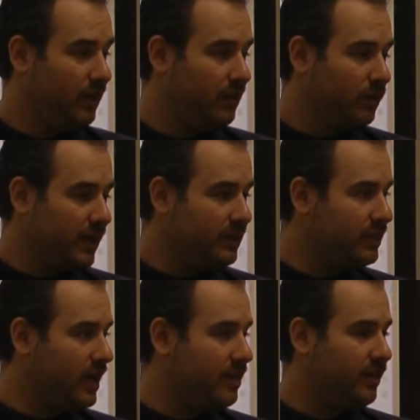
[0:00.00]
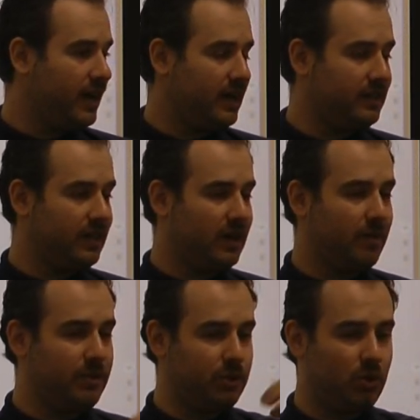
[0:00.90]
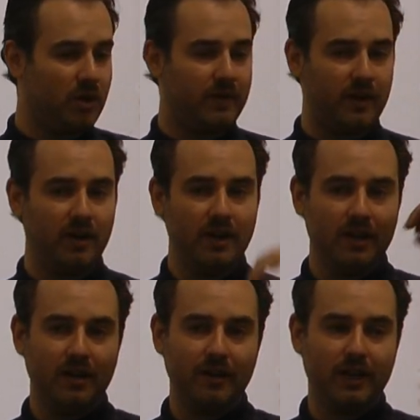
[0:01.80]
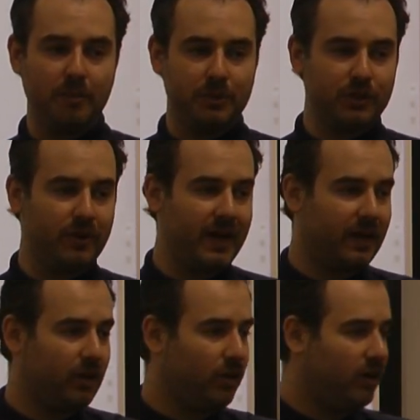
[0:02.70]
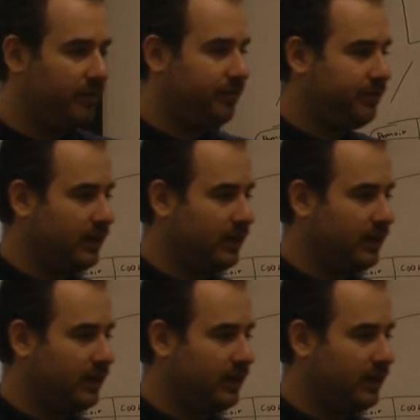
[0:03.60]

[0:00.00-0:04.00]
Let's say that the server keeps track of